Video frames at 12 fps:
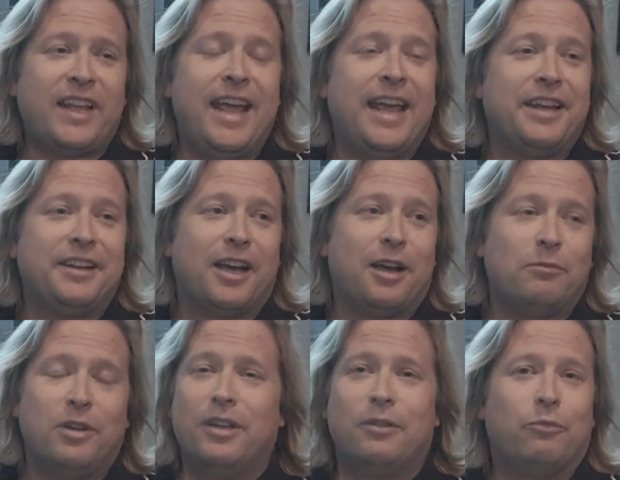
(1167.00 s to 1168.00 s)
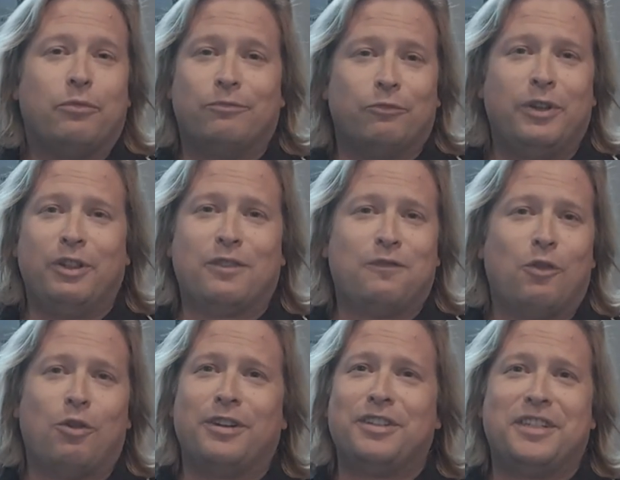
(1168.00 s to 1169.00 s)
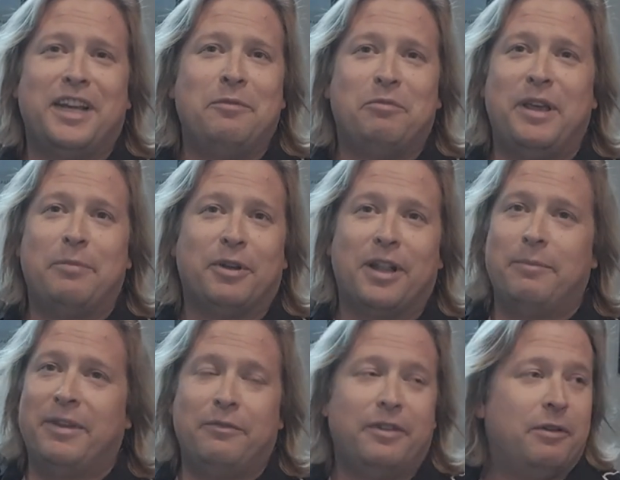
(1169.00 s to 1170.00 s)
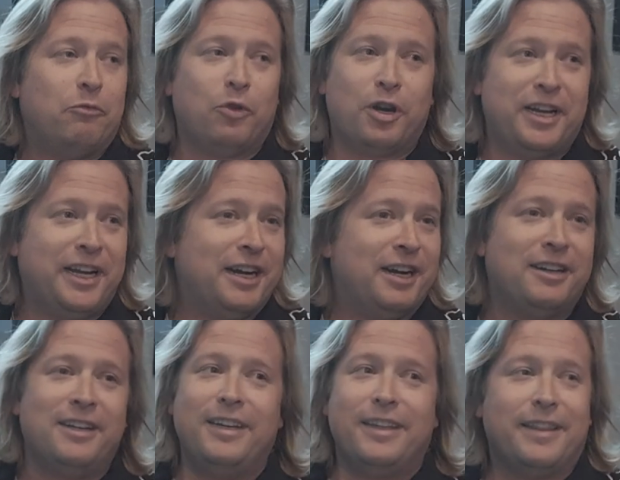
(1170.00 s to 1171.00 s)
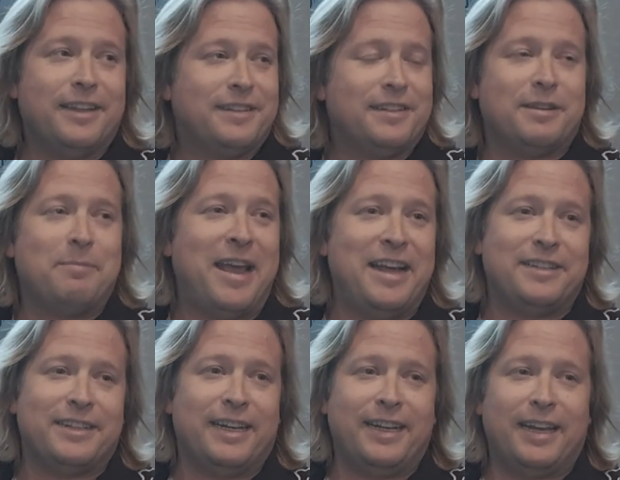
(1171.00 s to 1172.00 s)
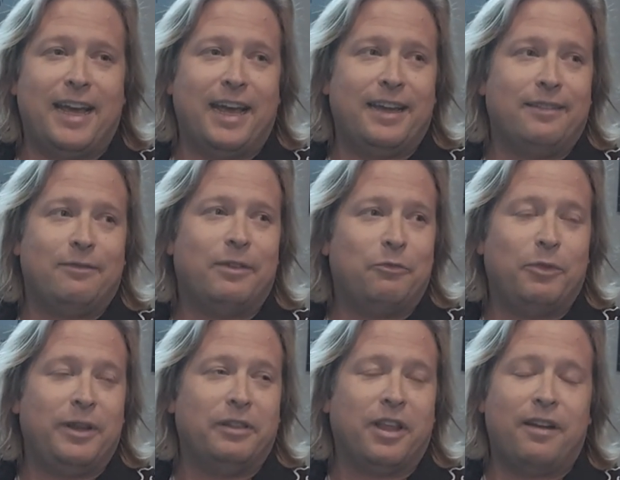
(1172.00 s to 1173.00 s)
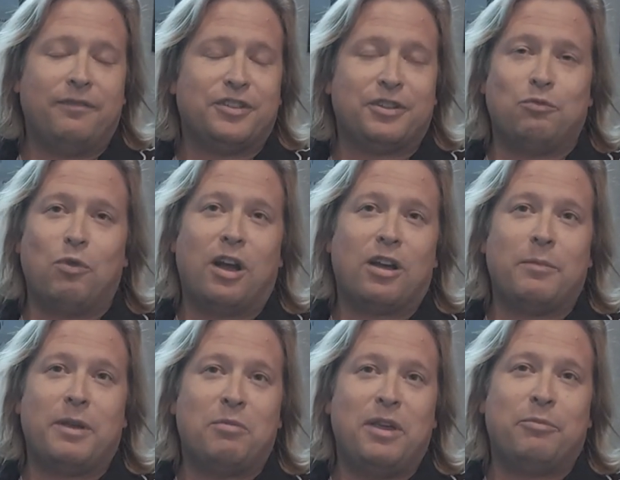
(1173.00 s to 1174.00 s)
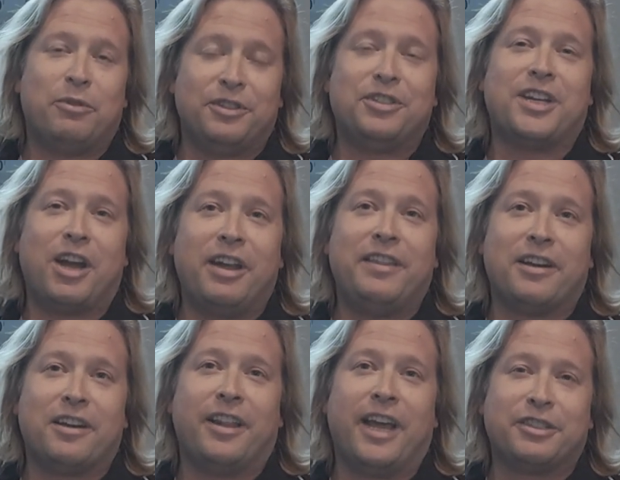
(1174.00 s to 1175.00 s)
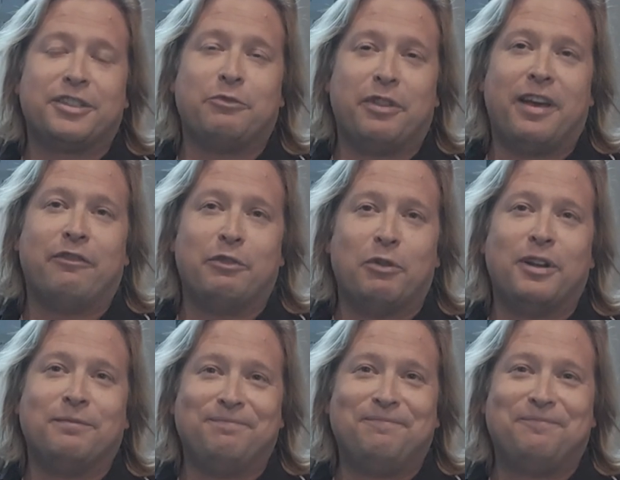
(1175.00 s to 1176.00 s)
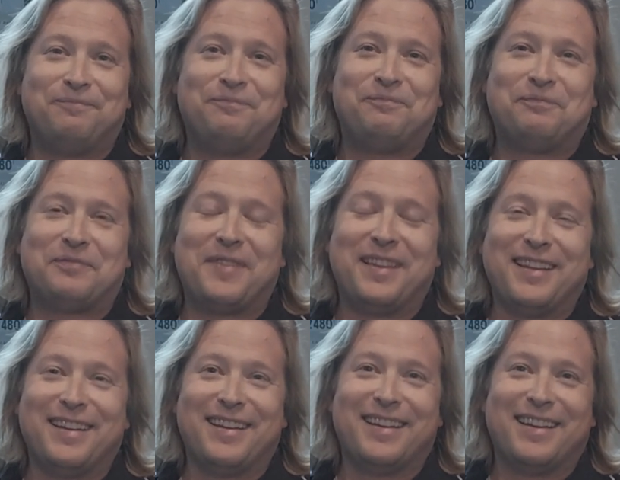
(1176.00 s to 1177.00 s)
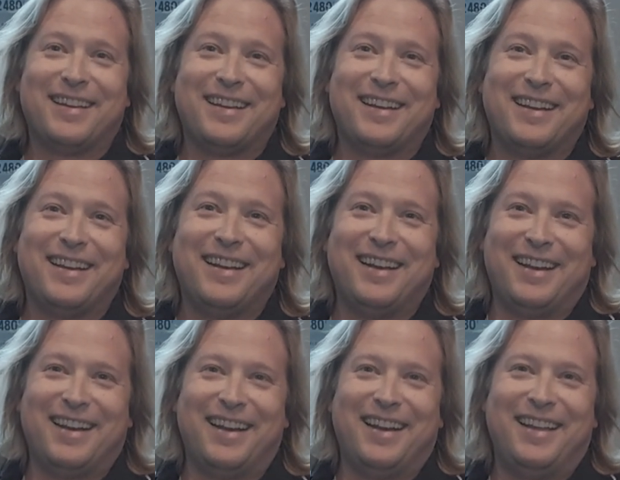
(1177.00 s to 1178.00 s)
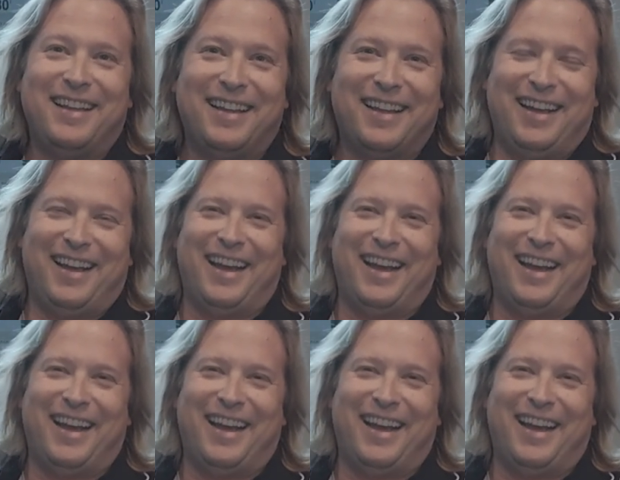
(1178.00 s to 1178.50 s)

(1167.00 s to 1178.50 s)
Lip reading: And we look forward to seeing people. I mean, we're here. This is amazing, and we love just welcoming people and sharing the collection with everyone. Well, I'm just going to say this right now. I'm a little bit jealous of your job.